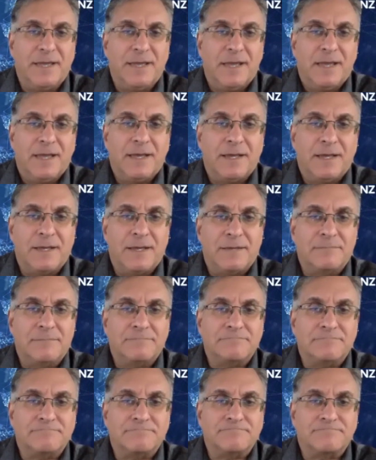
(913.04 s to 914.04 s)

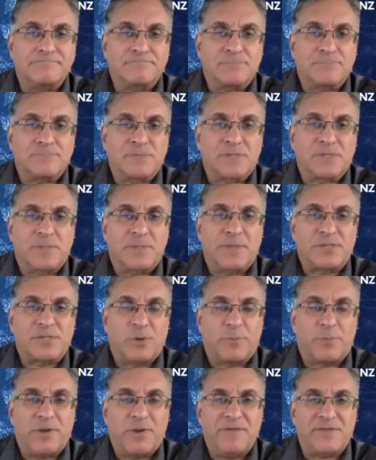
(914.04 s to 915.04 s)
um, compared to our
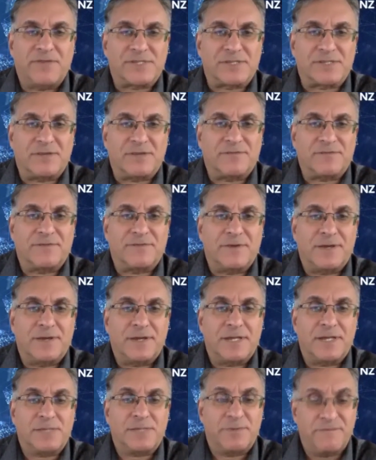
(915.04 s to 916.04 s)
previous stuff, uh,
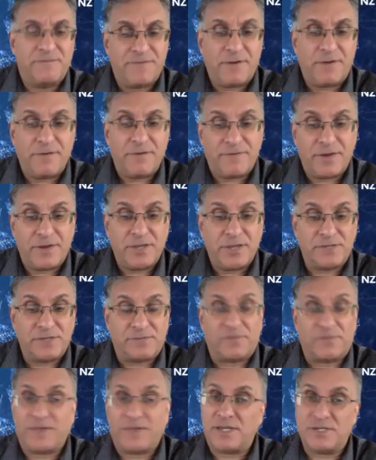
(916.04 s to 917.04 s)
and it's been very, very useful.
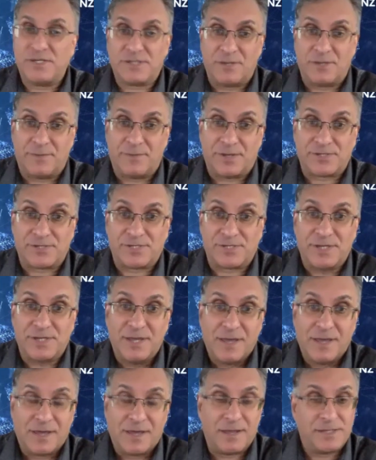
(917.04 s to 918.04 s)
Thank you so much,
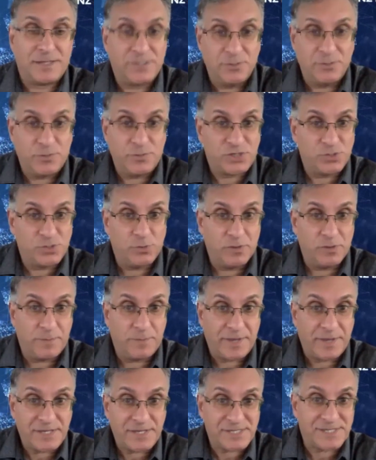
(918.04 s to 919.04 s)
and I do wish you all the
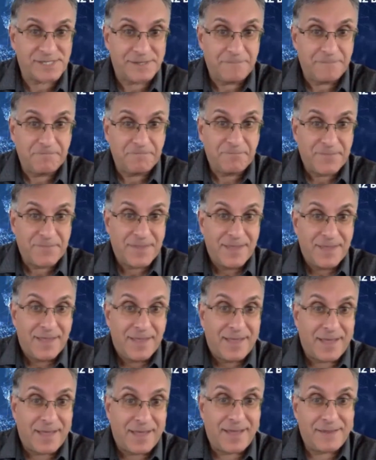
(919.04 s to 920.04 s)
best,
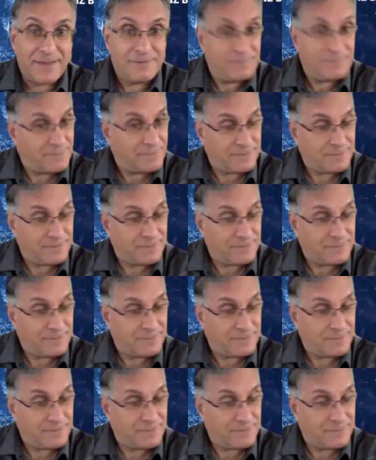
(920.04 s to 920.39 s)
and